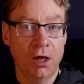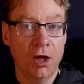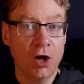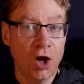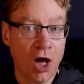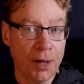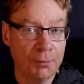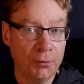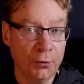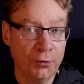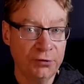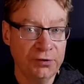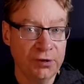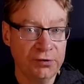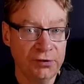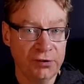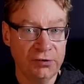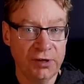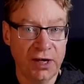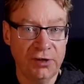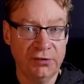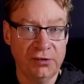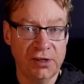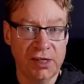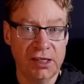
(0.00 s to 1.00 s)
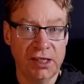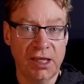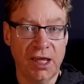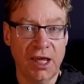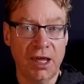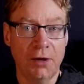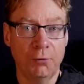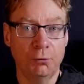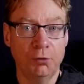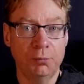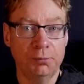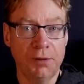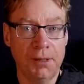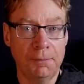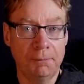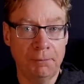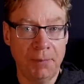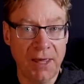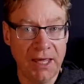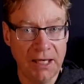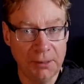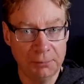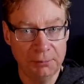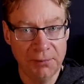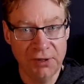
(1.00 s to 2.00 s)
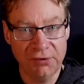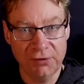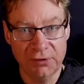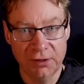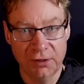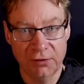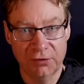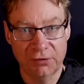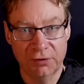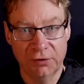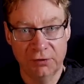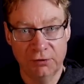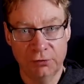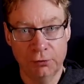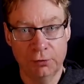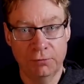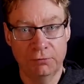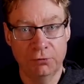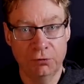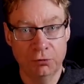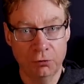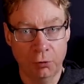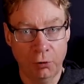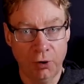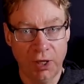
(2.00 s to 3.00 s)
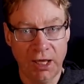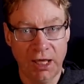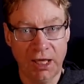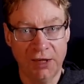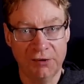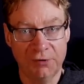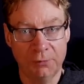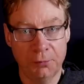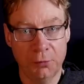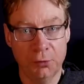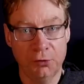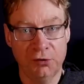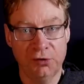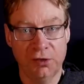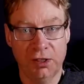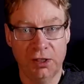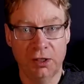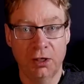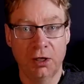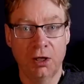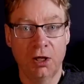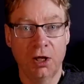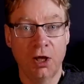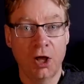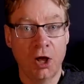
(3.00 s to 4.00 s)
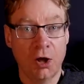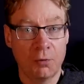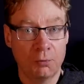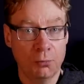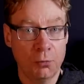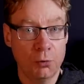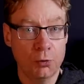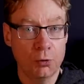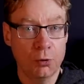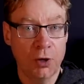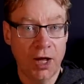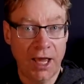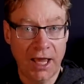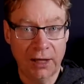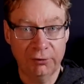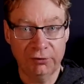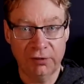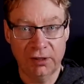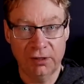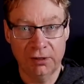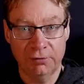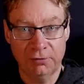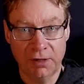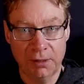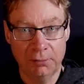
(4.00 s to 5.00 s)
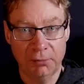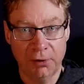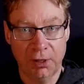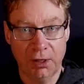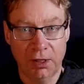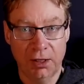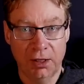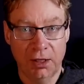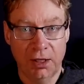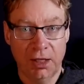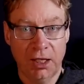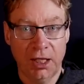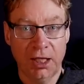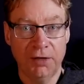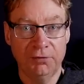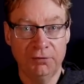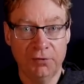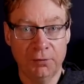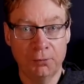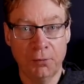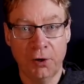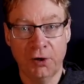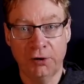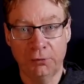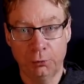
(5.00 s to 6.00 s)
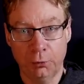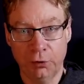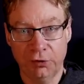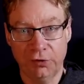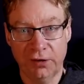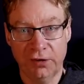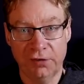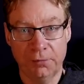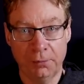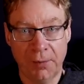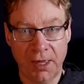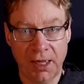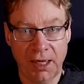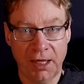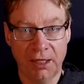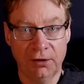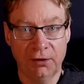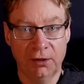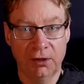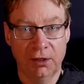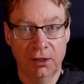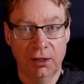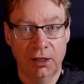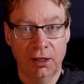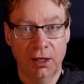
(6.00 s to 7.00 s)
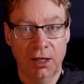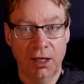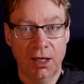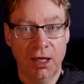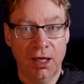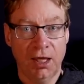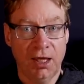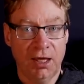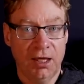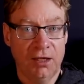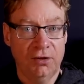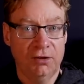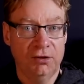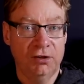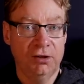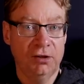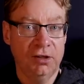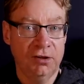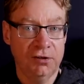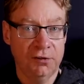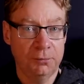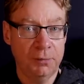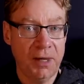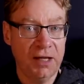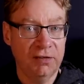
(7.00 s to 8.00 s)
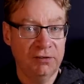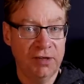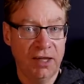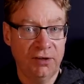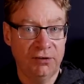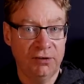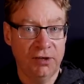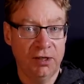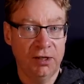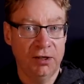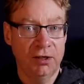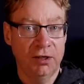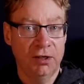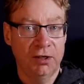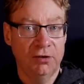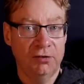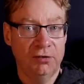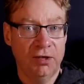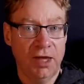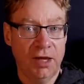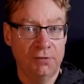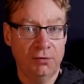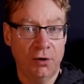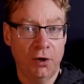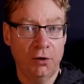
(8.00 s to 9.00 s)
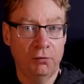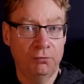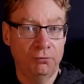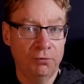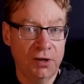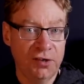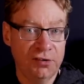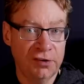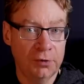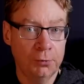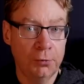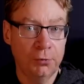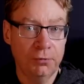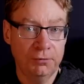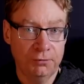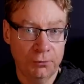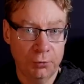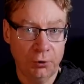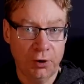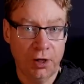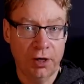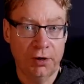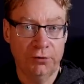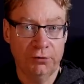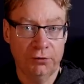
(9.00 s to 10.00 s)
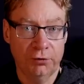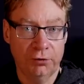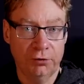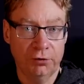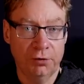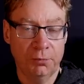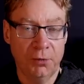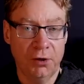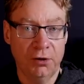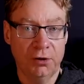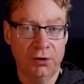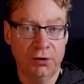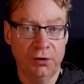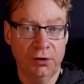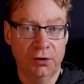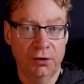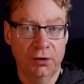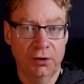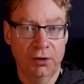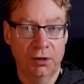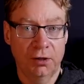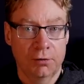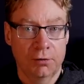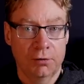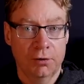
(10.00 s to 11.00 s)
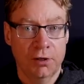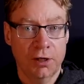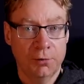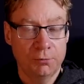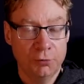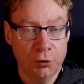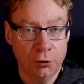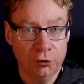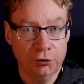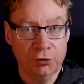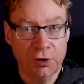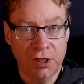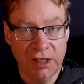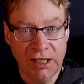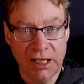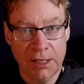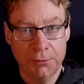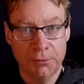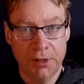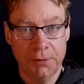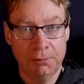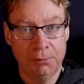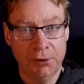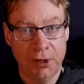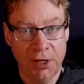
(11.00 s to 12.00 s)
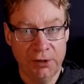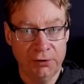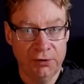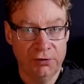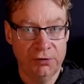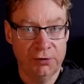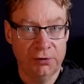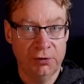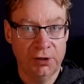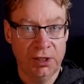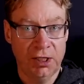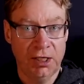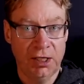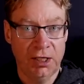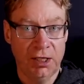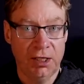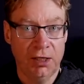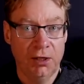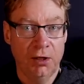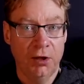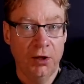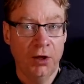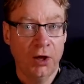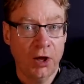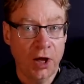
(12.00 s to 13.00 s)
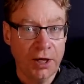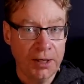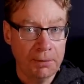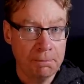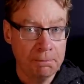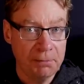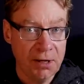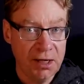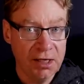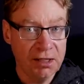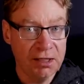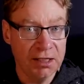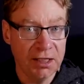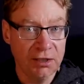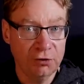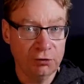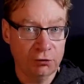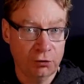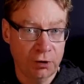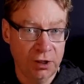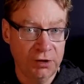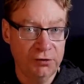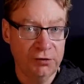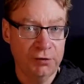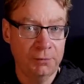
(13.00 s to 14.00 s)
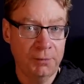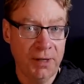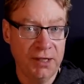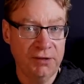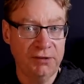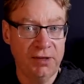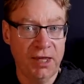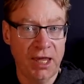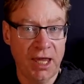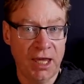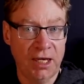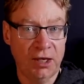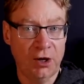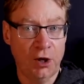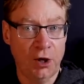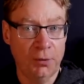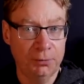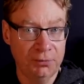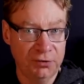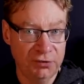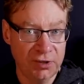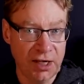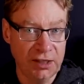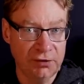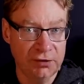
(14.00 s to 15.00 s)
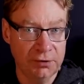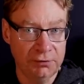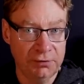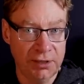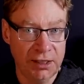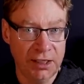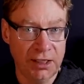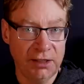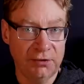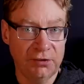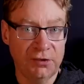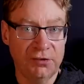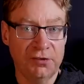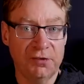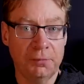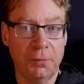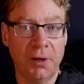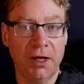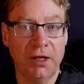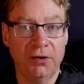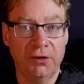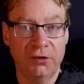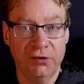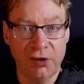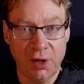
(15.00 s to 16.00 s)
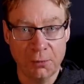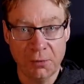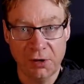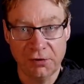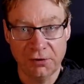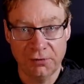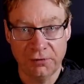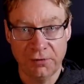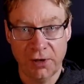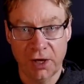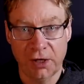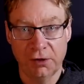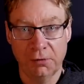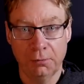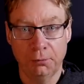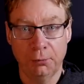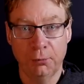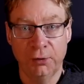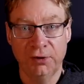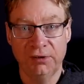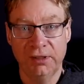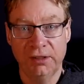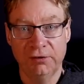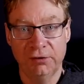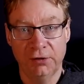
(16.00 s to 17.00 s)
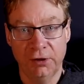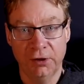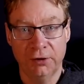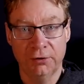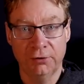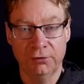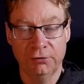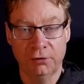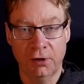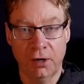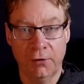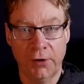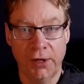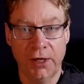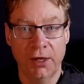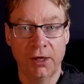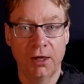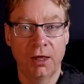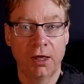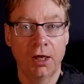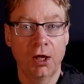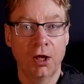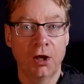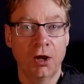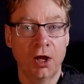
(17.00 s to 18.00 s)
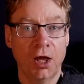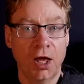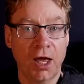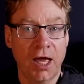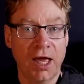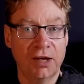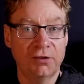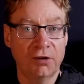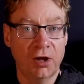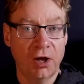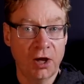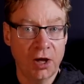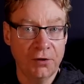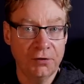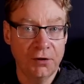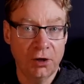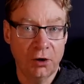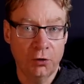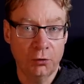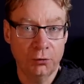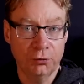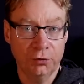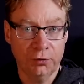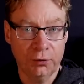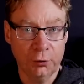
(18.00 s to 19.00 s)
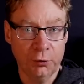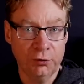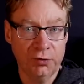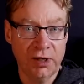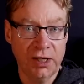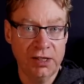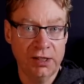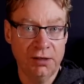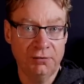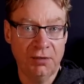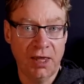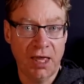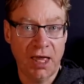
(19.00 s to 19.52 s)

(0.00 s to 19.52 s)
I'm also suggesting it would be bad business to have not exported more out in November if demand was this bad, and you'd expect Tesla to have a reasonable forecast on demand. I'm not trying to keep my blinders on here. I am merely trying to maintain objectively despite so much FUD pointing to the contrary and other authoritative